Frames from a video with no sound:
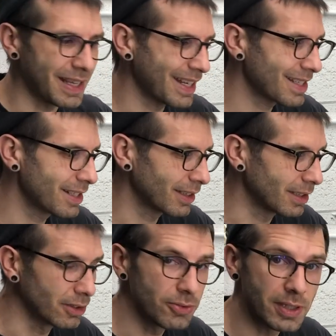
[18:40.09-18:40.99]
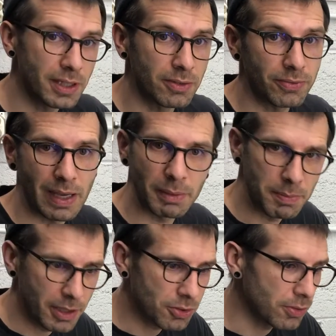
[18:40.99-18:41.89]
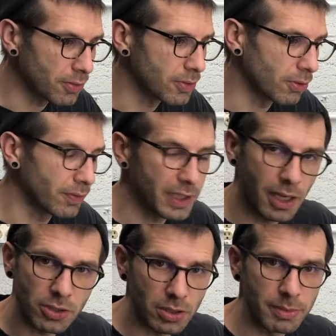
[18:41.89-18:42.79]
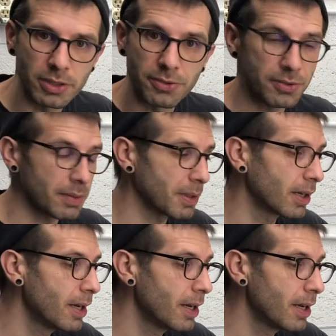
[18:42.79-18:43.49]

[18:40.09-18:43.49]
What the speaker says: accidentally losing family pictures or vacation images or something.